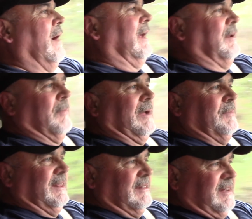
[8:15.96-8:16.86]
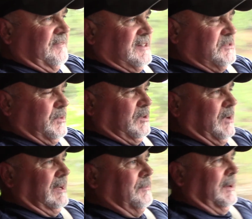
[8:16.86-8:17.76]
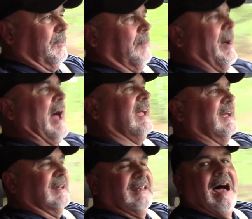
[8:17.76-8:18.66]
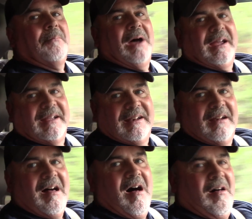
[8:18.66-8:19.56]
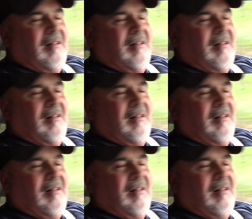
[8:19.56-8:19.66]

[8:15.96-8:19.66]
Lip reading: And it might be the difference between the people buying it and not buying it at all.